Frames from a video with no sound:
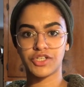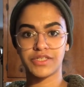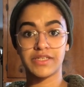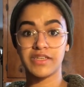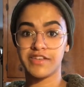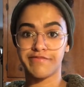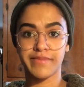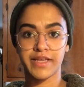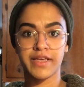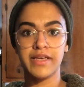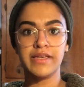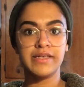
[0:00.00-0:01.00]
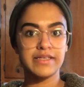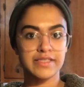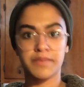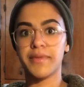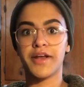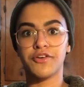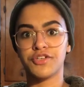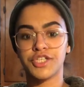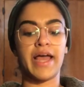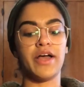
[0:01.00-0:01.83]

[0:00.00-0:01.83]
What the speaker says: just to give me some energy.